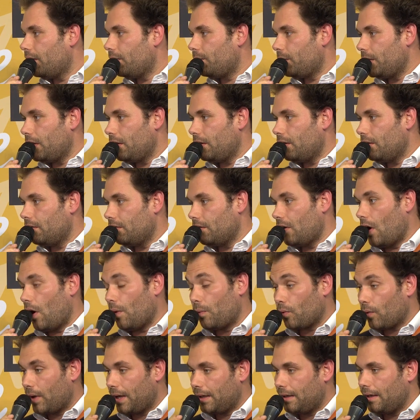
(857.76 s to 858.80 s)
been
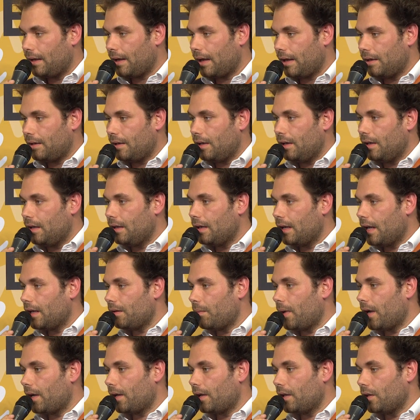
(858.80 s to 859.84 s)
operating ideally in that
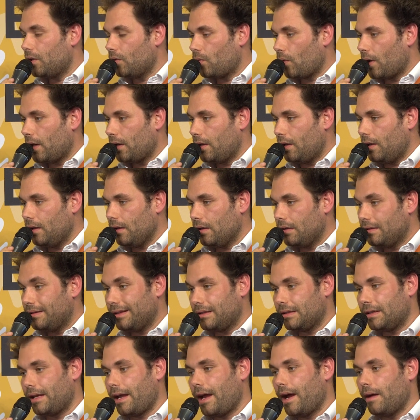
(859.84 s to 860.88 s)
market already,
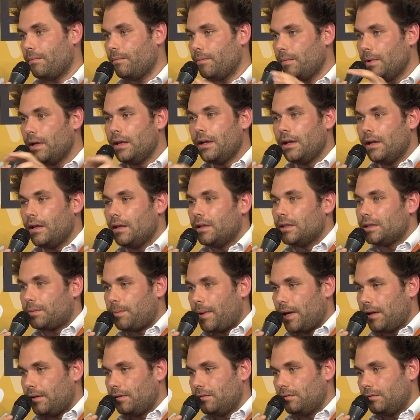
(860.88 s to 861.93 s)
that come,
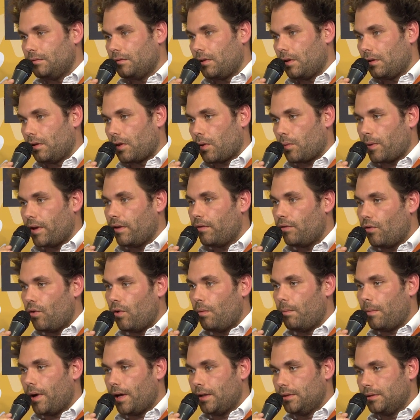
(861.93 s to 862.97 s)
spend
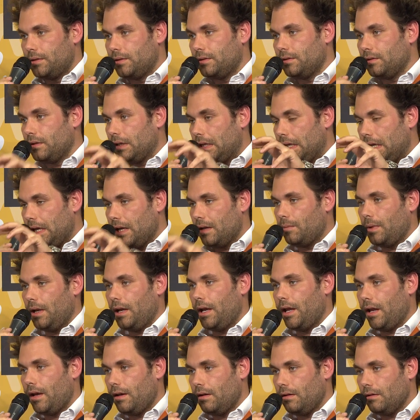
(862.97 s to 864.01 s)
3-4 months here in
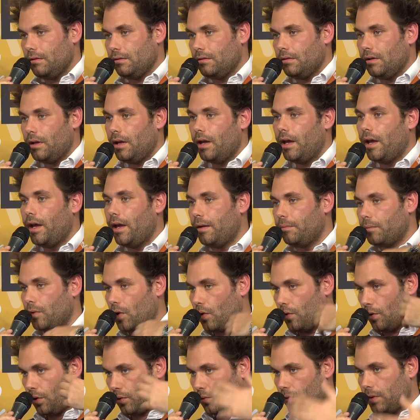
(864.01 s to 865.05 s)
Berlin,
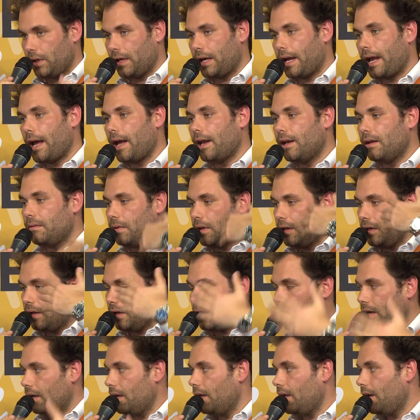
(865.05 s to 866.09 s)
go through the academy,
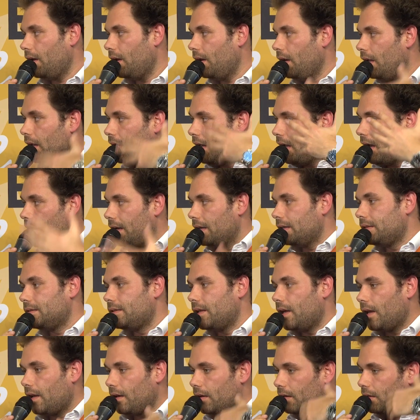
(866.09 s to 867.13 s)
and then
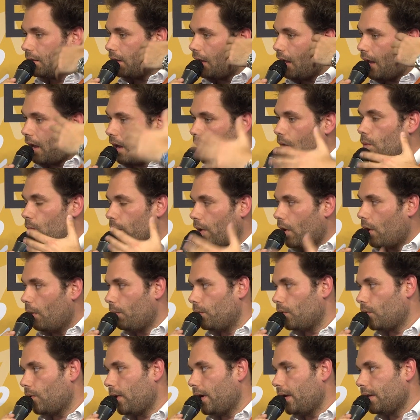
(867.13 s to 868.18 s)
understand how we
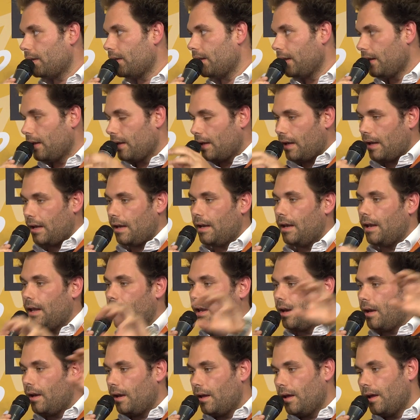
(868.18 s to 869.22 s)
operate, and
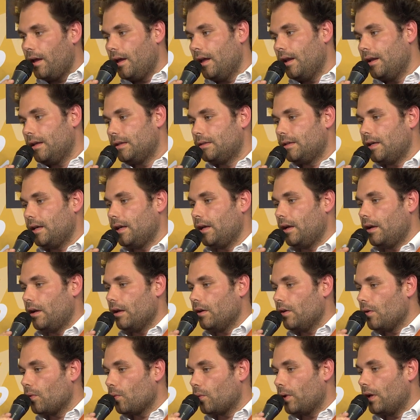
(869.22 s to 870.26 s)
then let's say
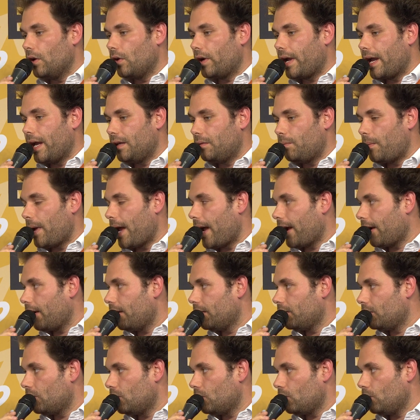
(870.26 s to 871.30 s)
relocate
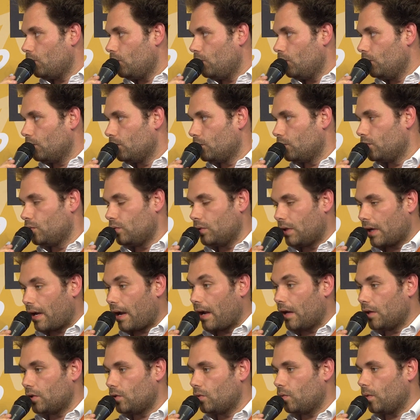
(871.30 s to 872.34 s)
back to the
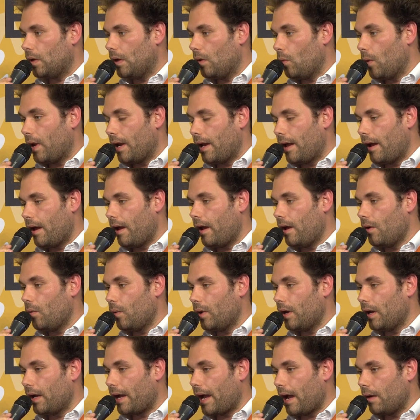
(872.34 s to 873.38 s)
country where
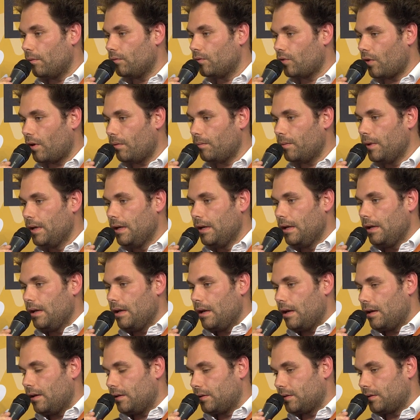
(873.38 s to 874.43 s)
they come from.
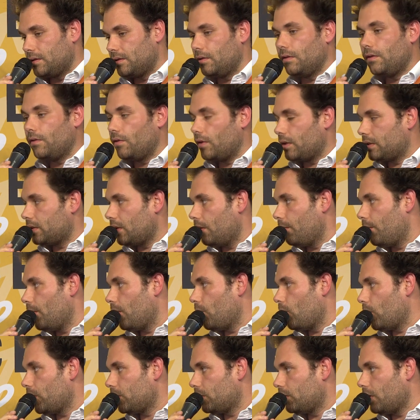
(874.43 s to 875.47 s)
And this is, for example,
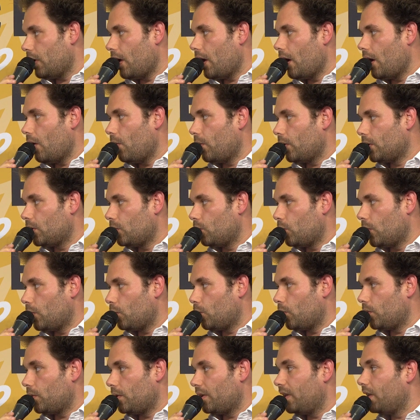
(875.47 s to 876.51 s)

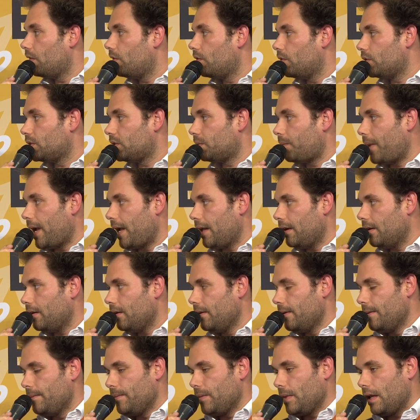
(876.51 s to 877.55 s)
what we did for Spain.
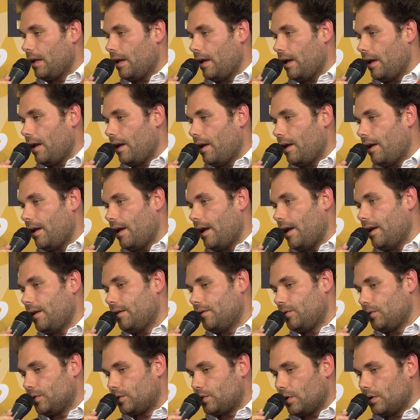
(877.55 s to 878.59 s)

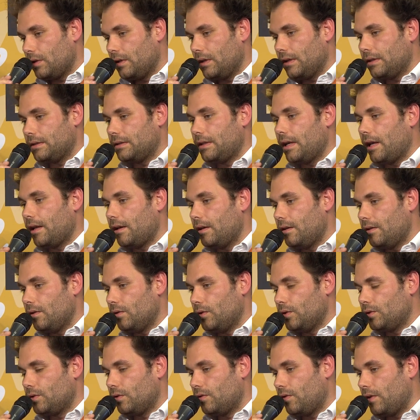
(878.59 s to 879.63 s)
And to a certain extent
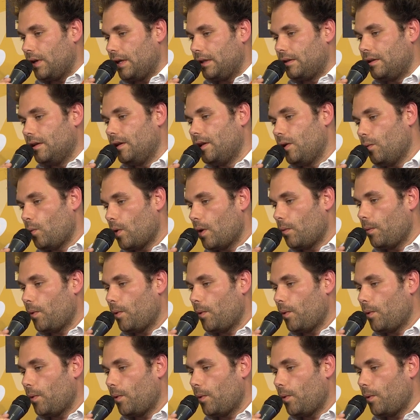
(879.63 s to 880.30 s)
also for Italy, where